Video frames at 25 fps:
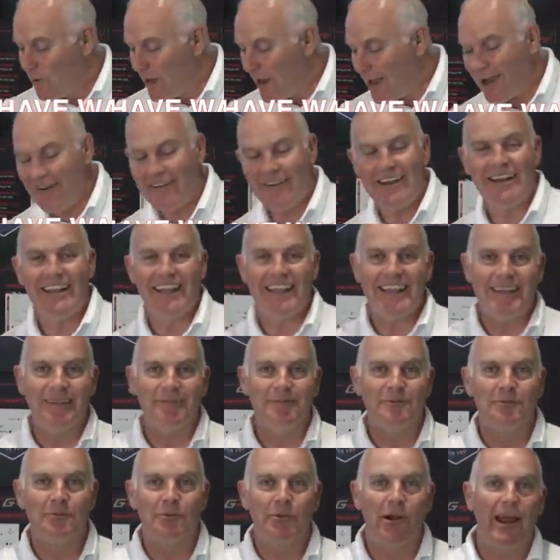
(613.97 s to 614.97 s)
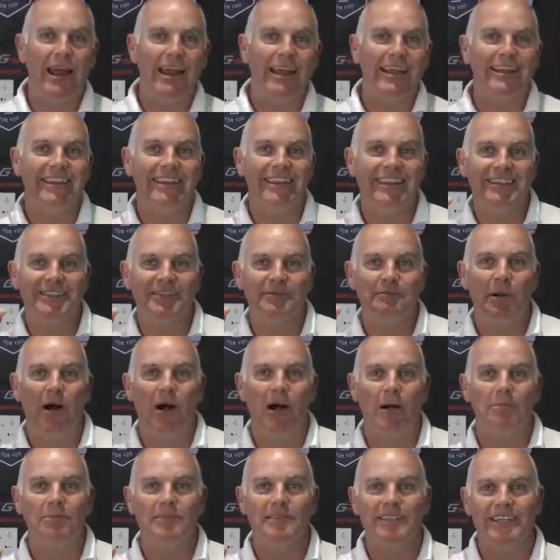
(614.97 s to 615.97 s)
where in Liam's brain this
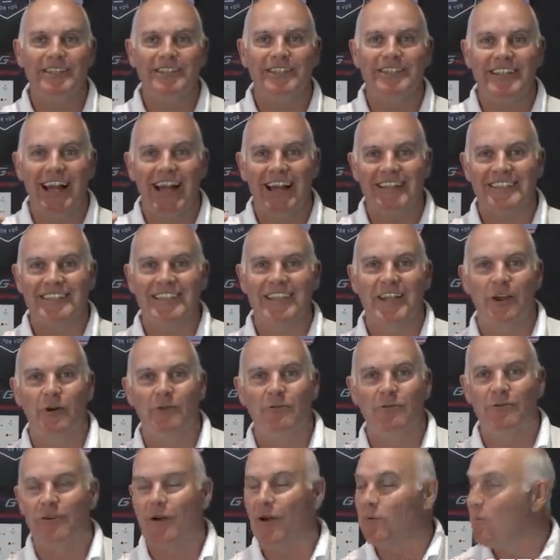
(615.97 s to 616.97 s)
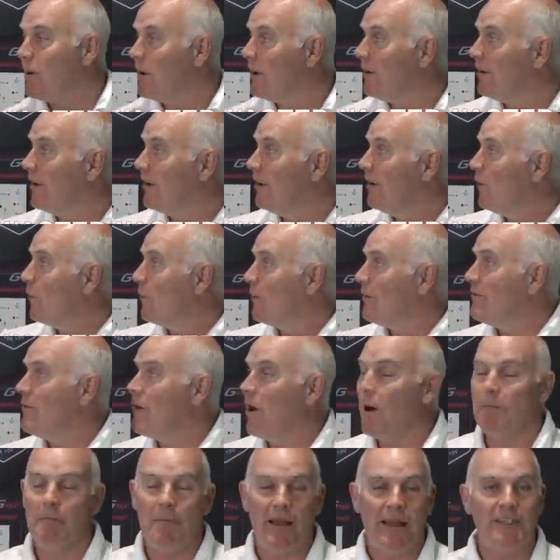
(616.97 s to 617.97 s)
ball position's actually come from when we've
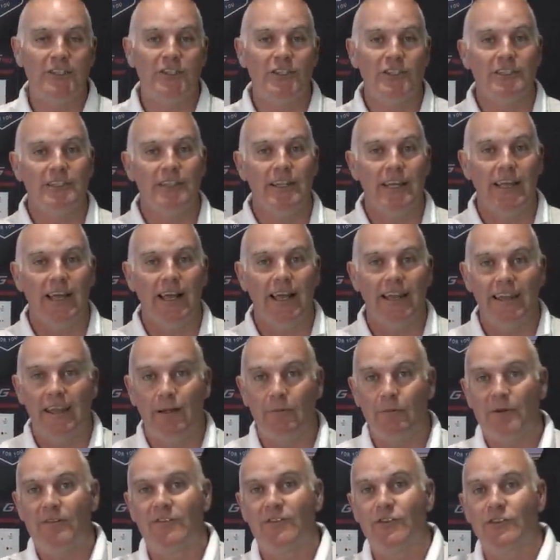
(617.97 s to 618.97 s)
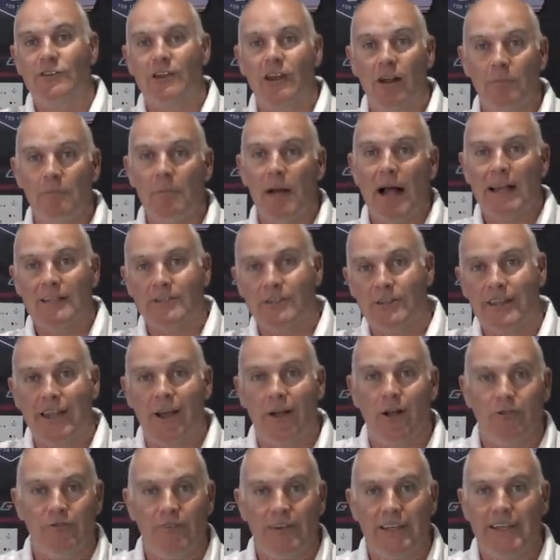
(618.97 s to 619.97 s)
not mentioned it and then we've just gone back to the
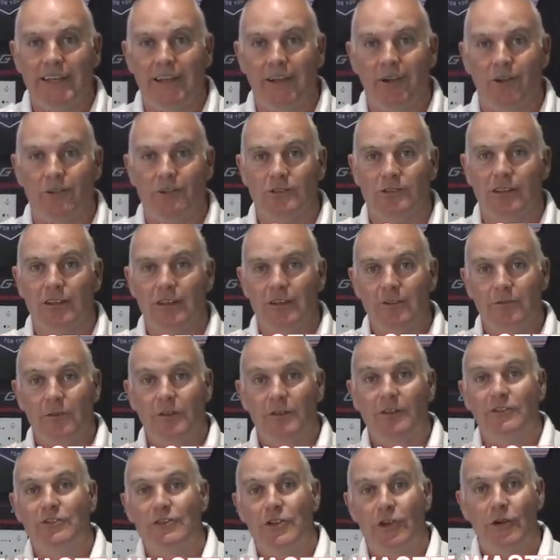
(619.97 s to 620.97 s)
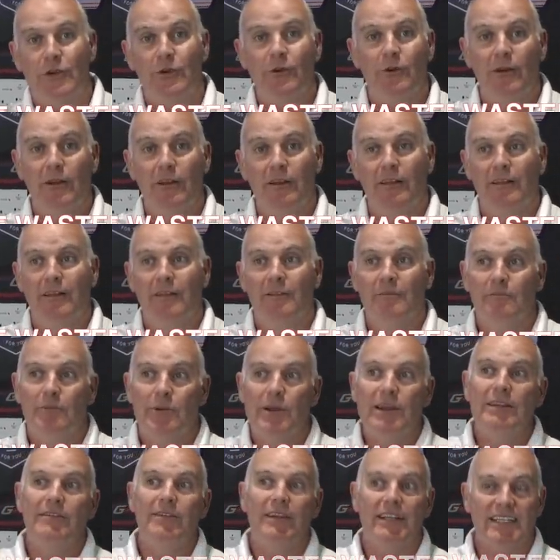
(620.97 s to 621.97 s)
old videos from the two
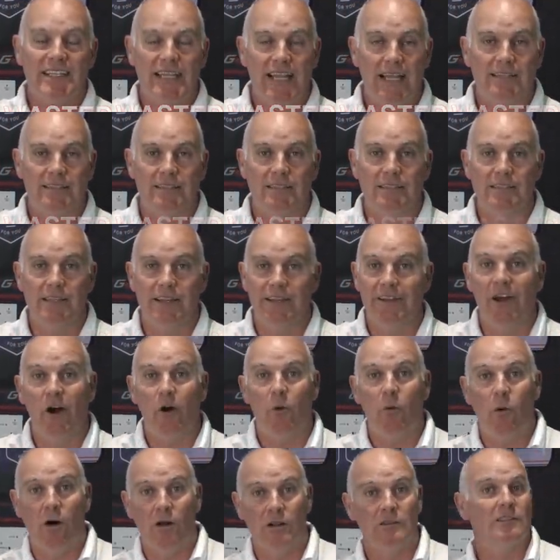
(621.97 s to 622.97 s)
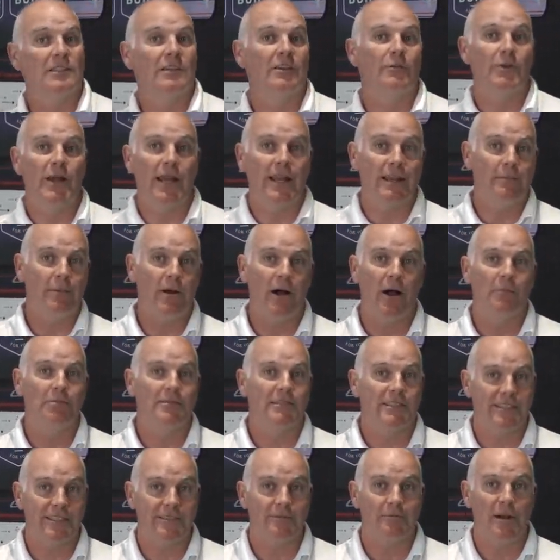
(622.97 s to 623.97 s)
previous lessons and not once have we had a ball
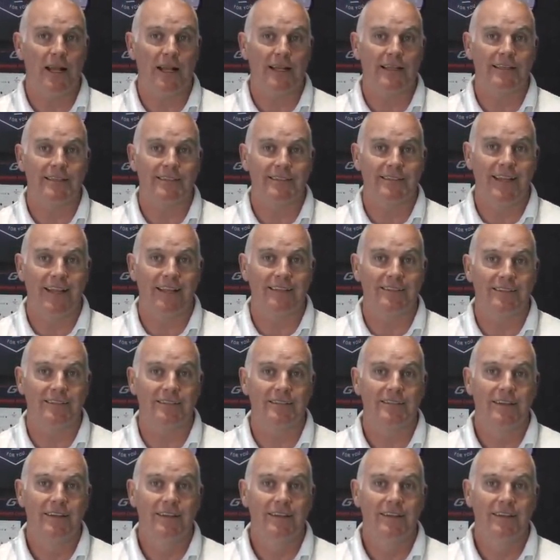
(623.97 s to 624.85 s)
position back in the stance.